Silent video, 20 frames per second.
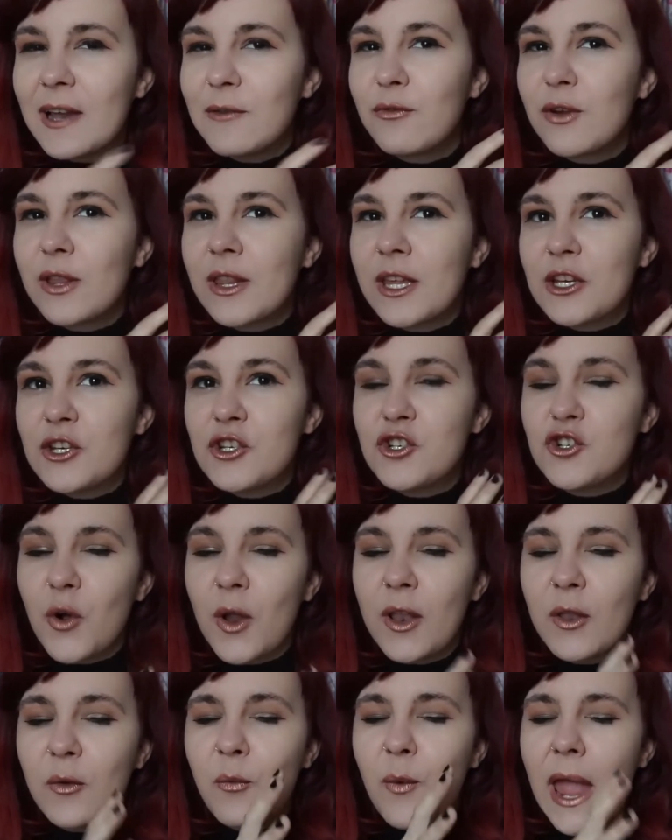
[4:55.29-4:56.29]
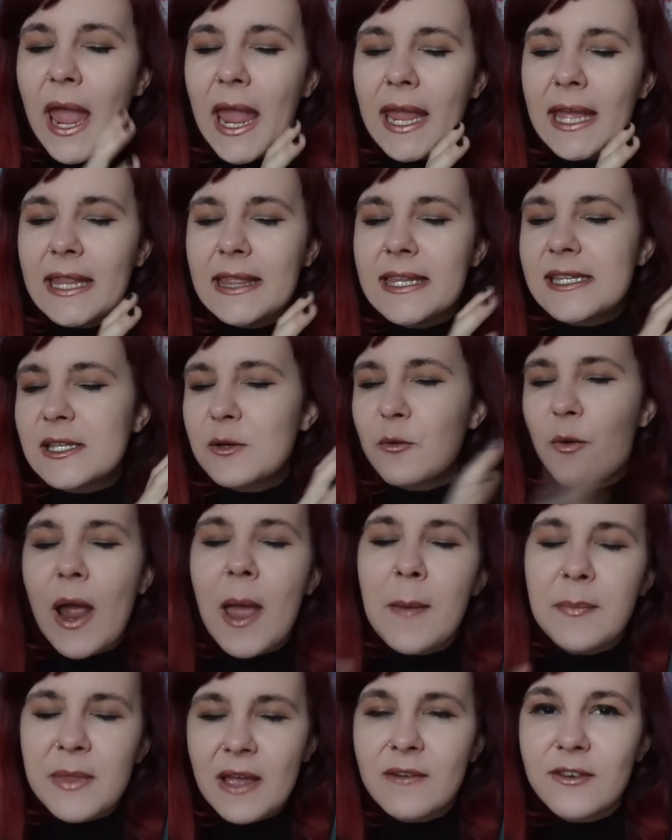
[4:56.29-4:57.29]
really enjoyed the way it
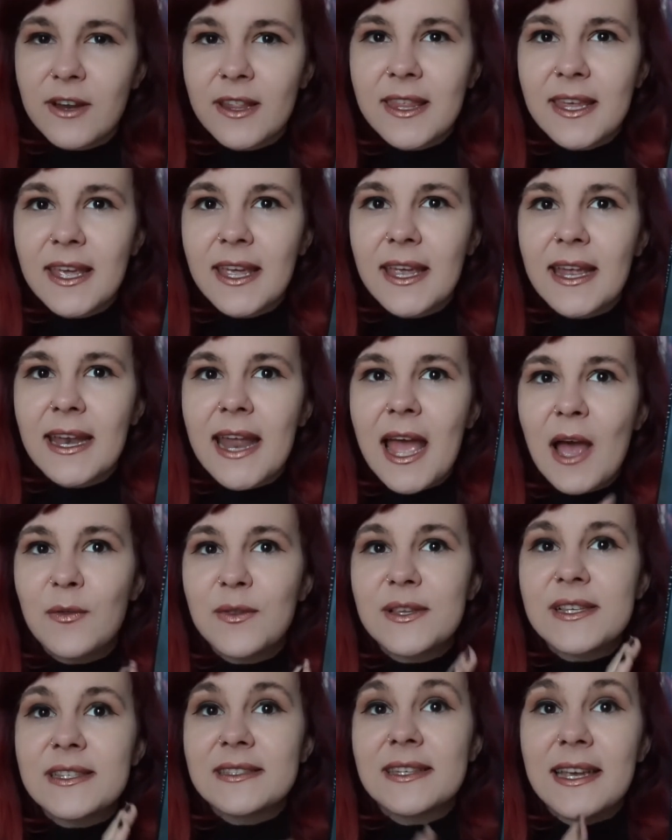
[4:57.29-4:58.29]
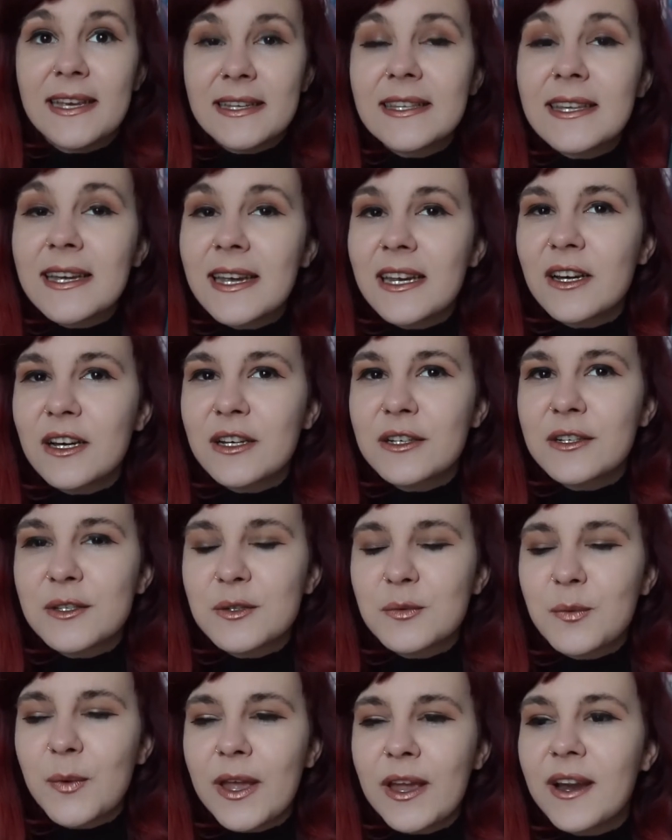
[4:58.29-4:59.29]
described everything and how distinct the
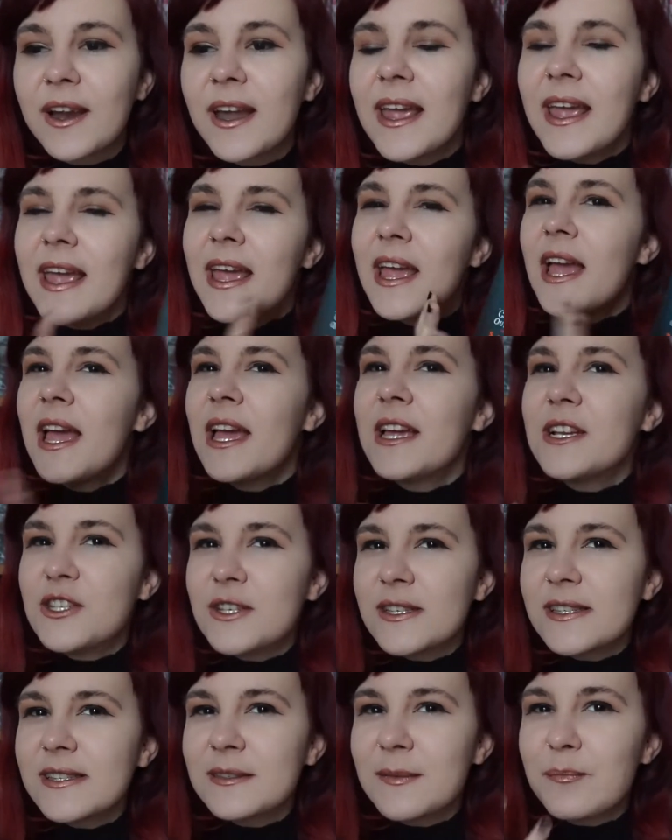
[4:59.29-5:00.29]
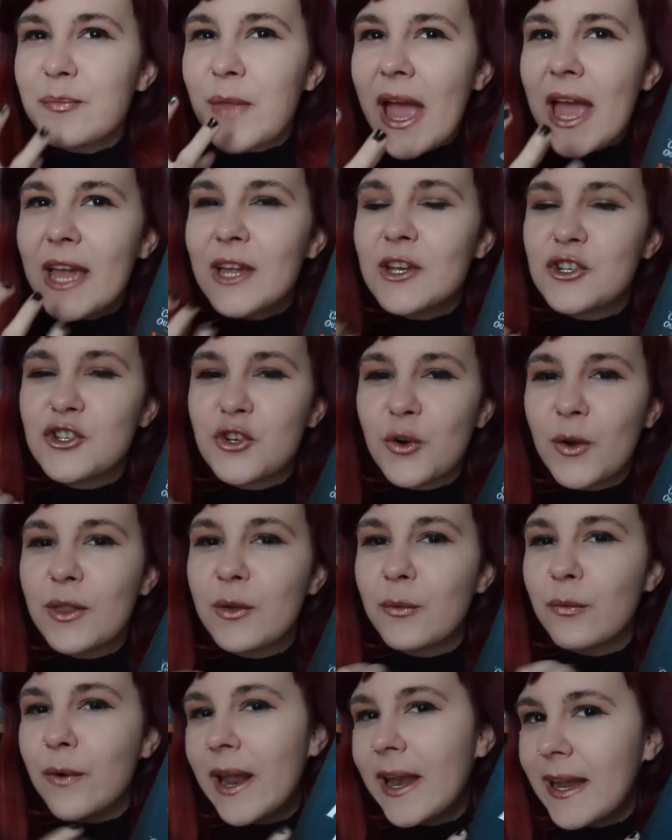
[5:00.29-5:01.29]
characters were and just I enjoyed
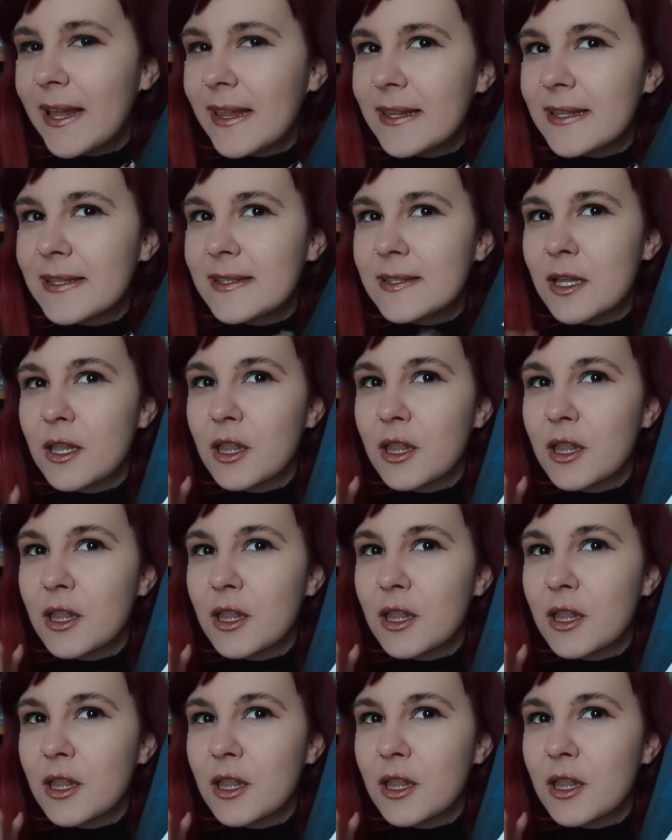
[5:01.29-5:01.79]
the writing in this a